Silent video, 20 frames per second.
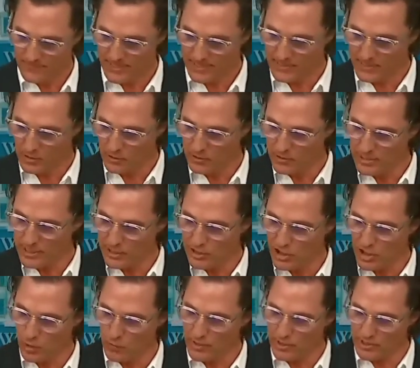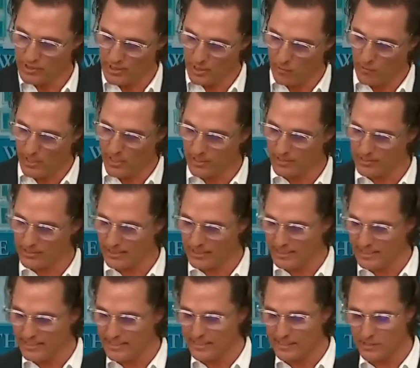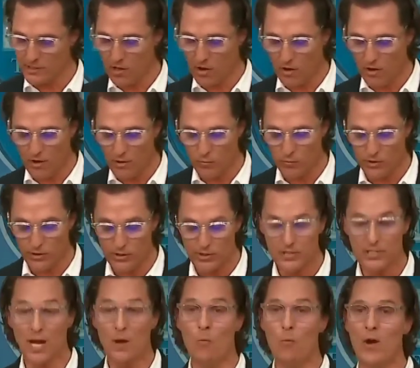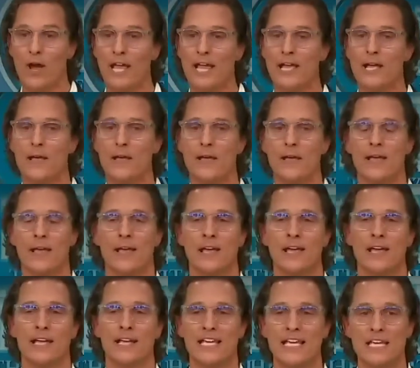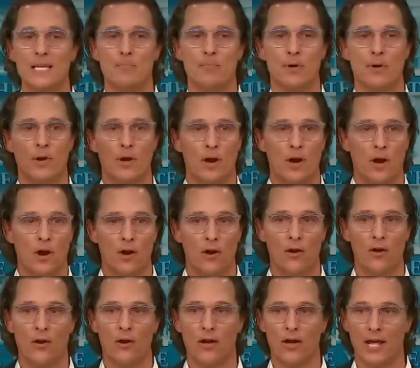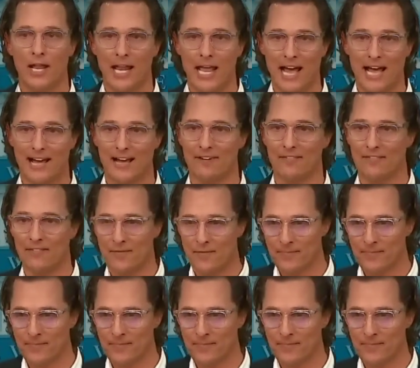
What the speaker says: They told us that showing someone else Alethea's art would in some way keep her alive.